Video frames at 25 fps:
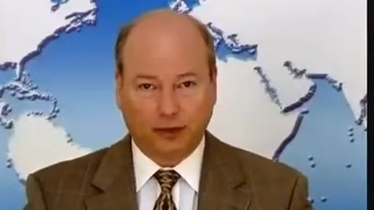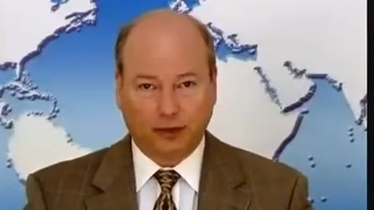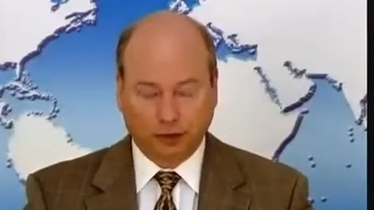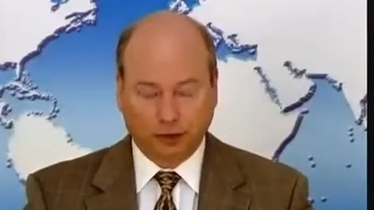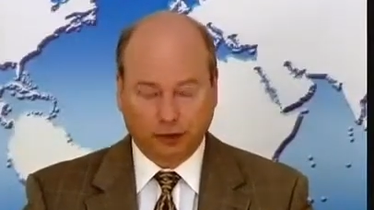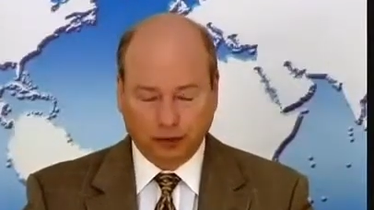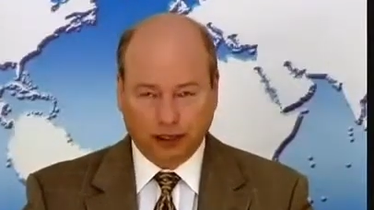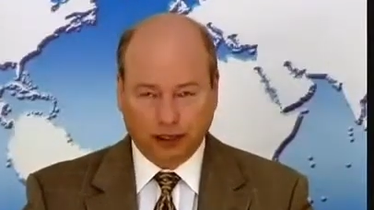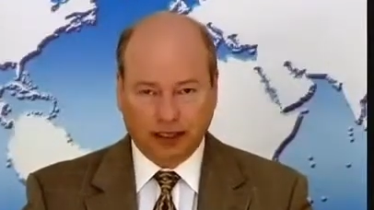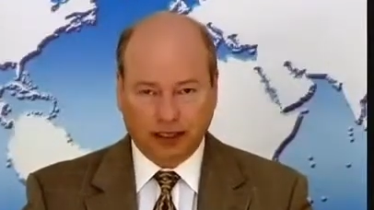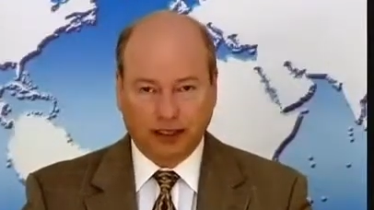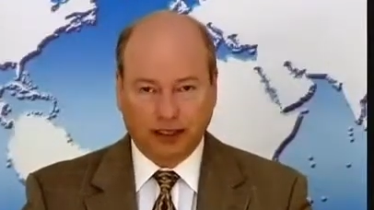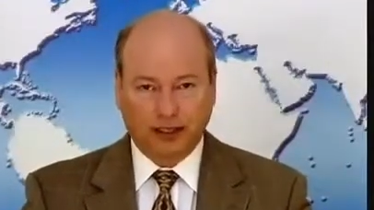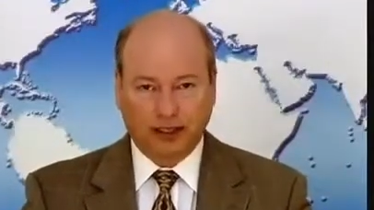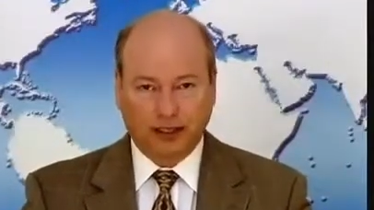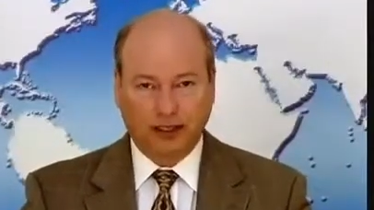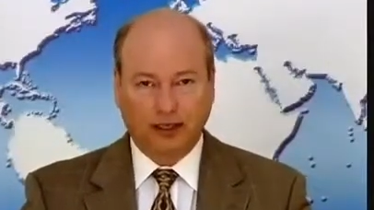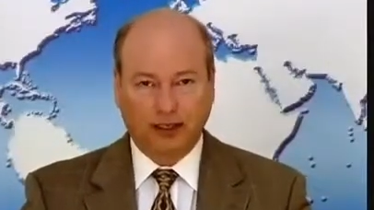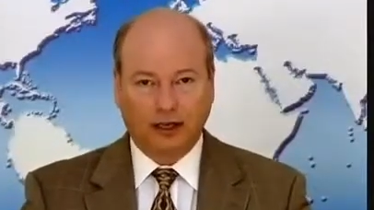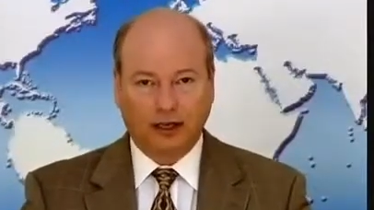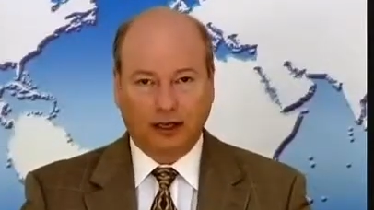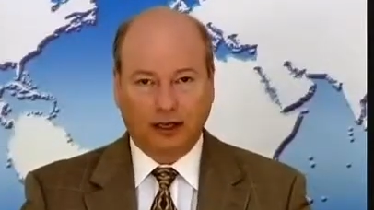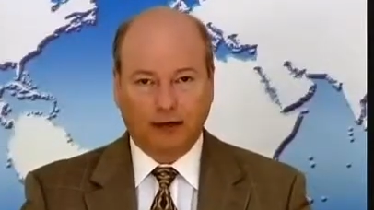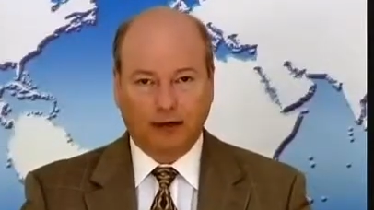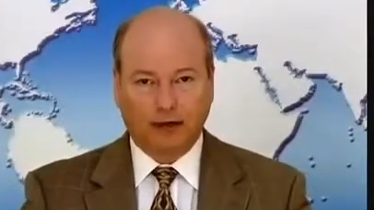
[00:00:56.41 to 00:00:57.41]
truly
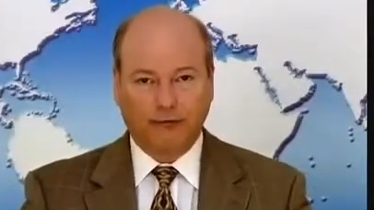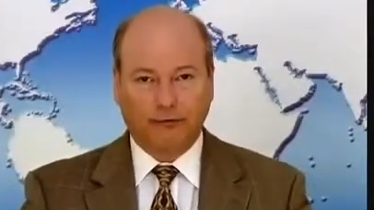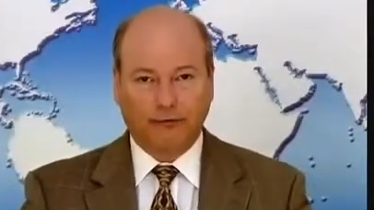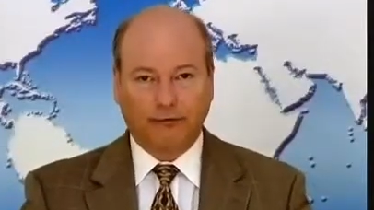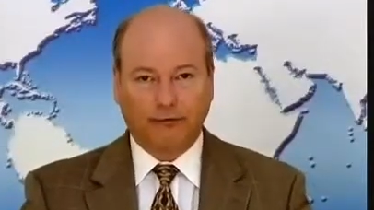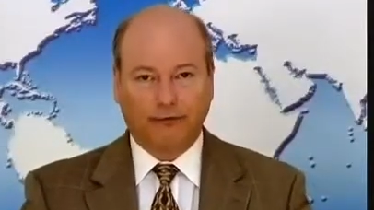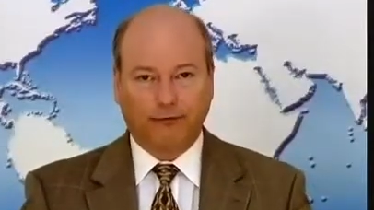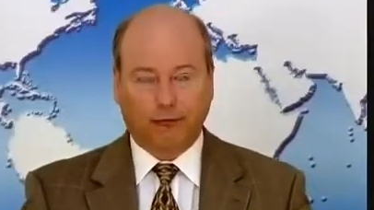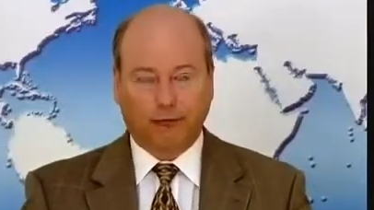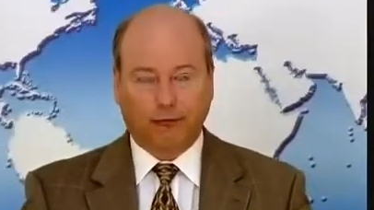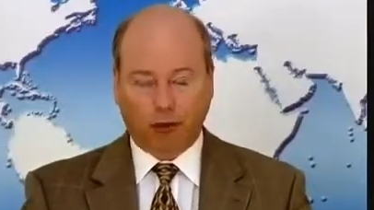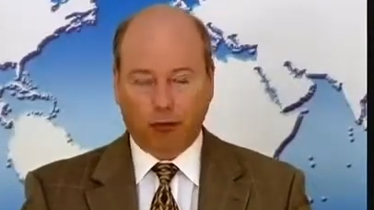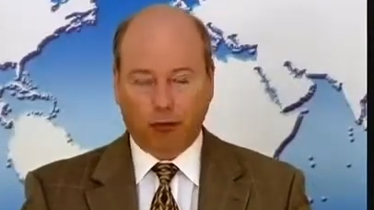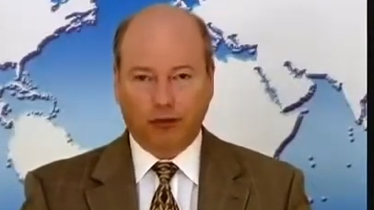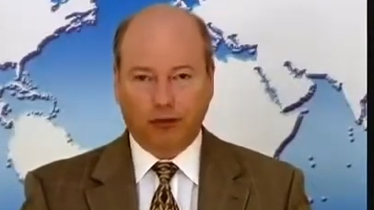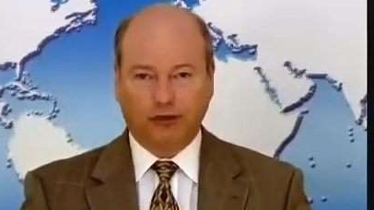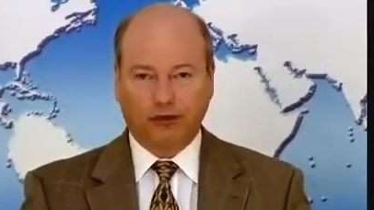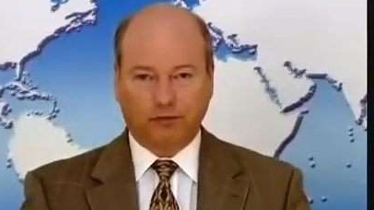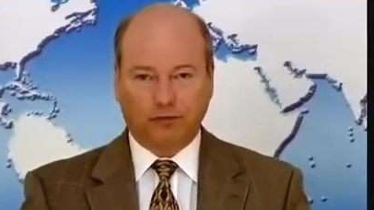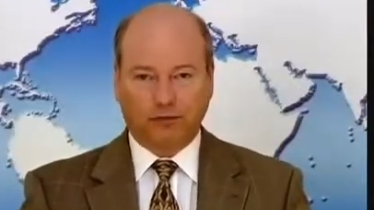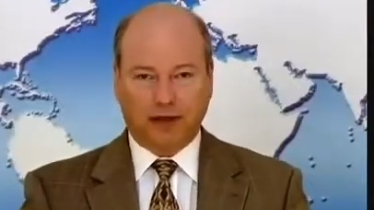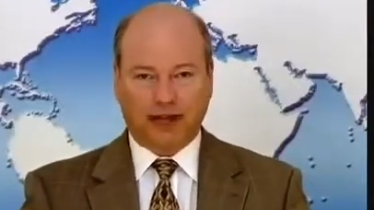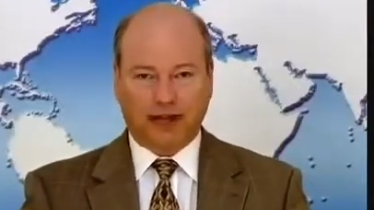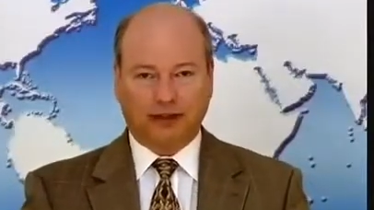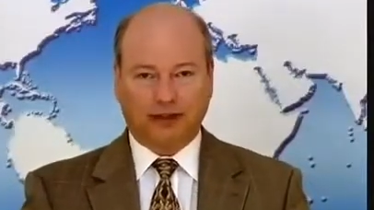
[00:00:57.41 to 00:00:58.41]
of the
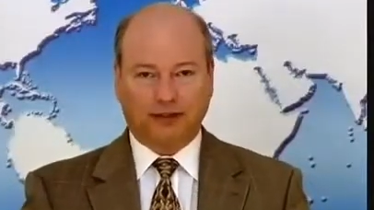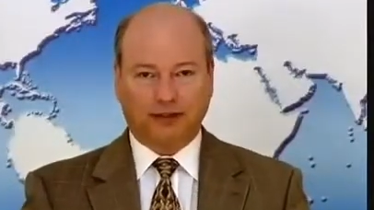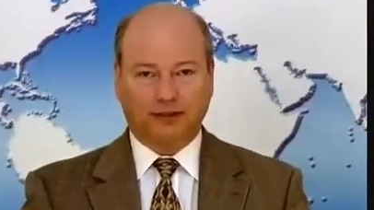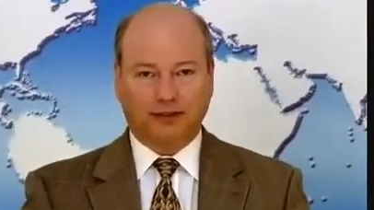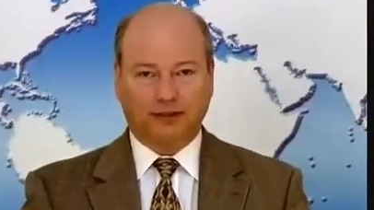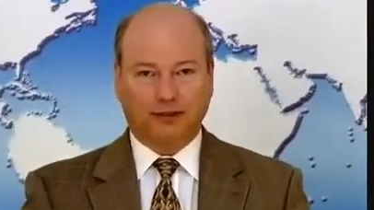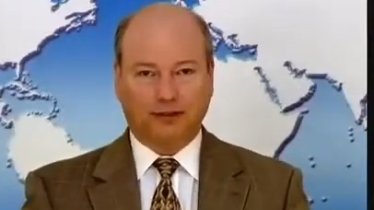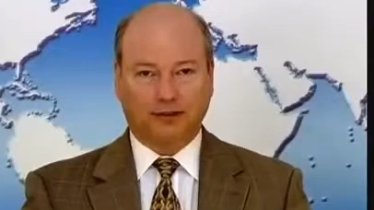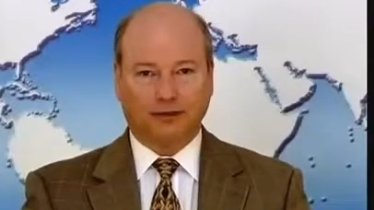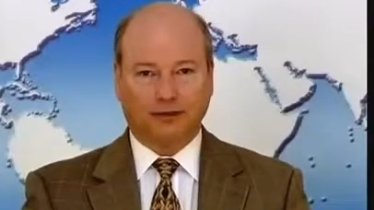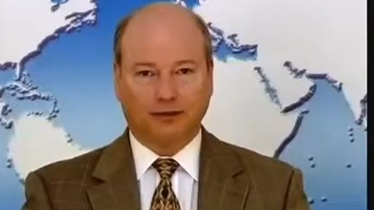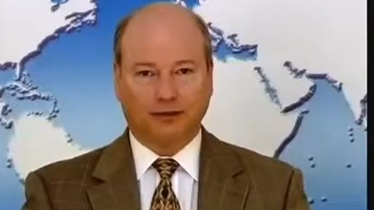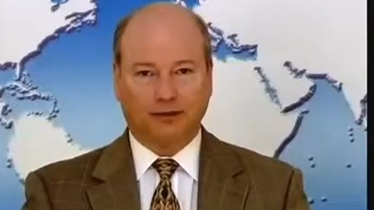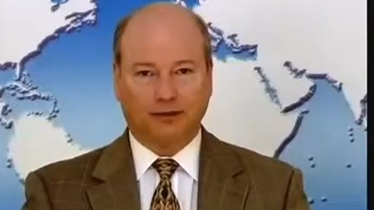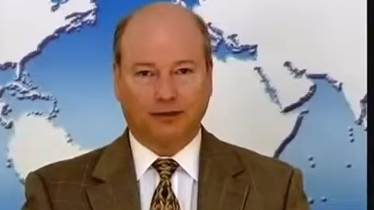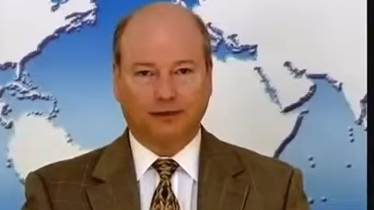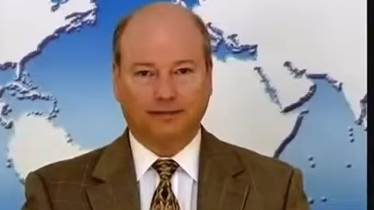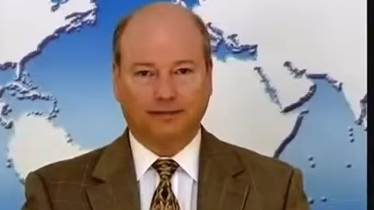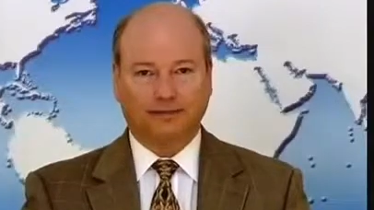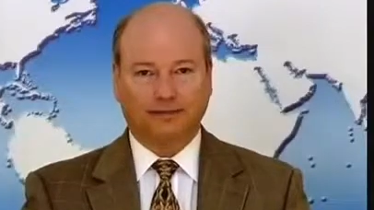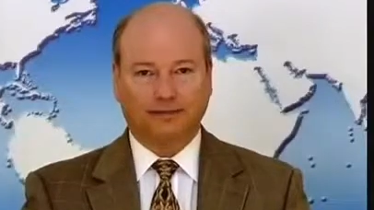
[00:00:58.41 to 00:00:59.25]
foremost magnitude.